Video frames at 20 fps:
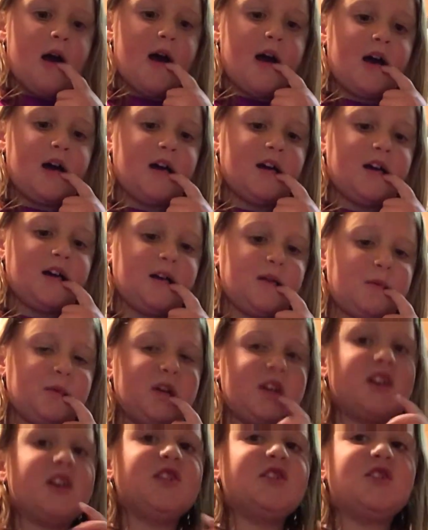What do you uh, want to
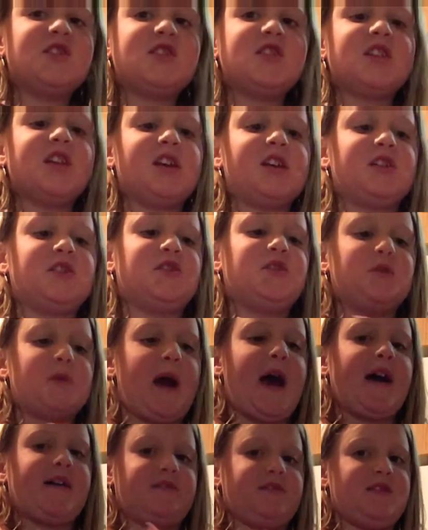do? We can just like
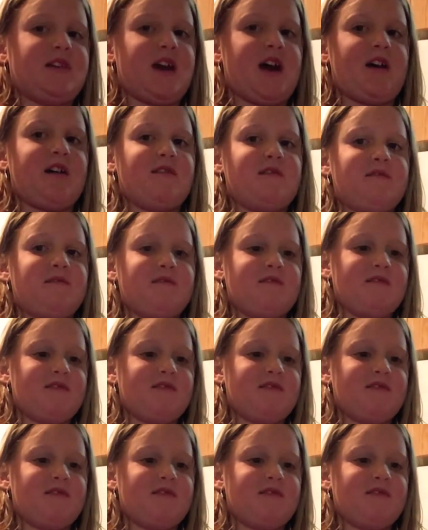do half and half.